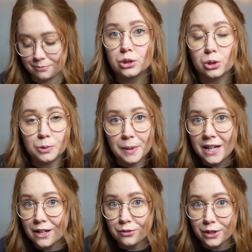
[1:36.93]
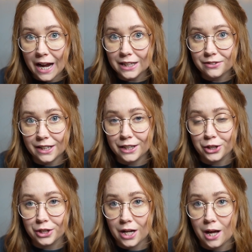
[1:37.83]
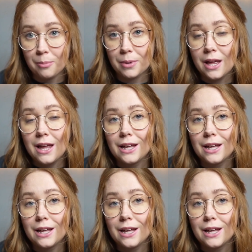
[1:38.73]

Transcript: So speaking of reactivating your cup,